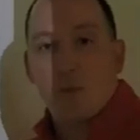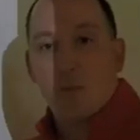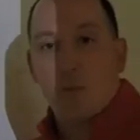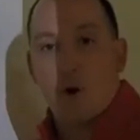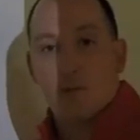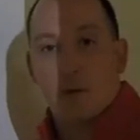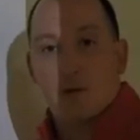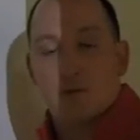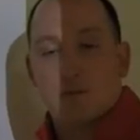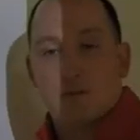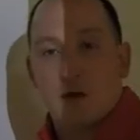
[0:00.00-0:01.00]
bombardment,
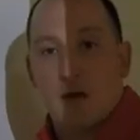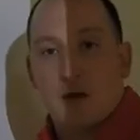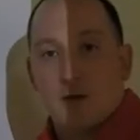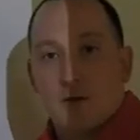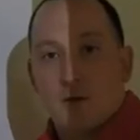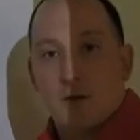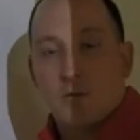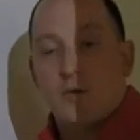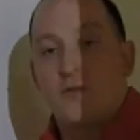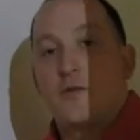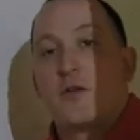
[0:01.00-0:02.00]
okay,
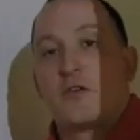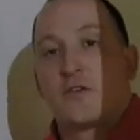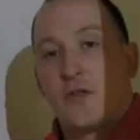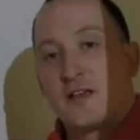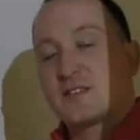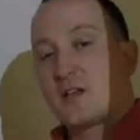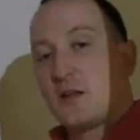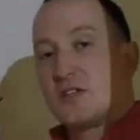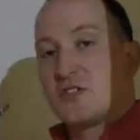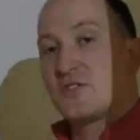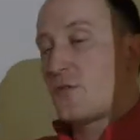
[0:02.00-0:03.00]
when there's less
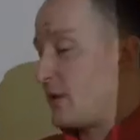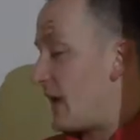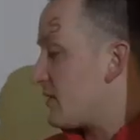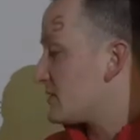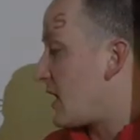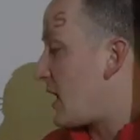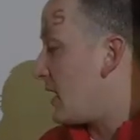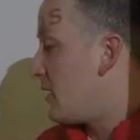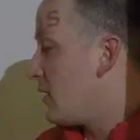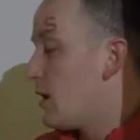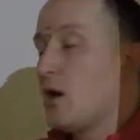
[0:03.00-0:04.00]
collisions from the
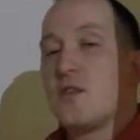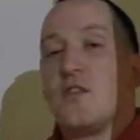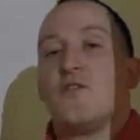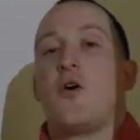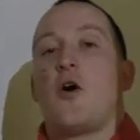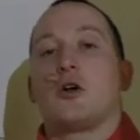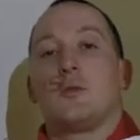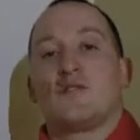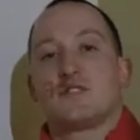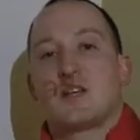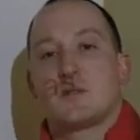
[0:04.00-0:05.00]
outside, the volume of
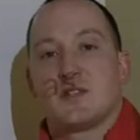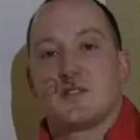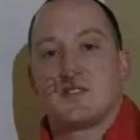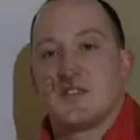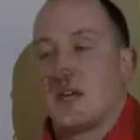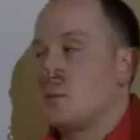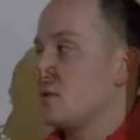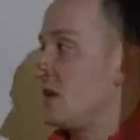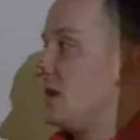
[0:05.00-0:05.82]
a substance is able to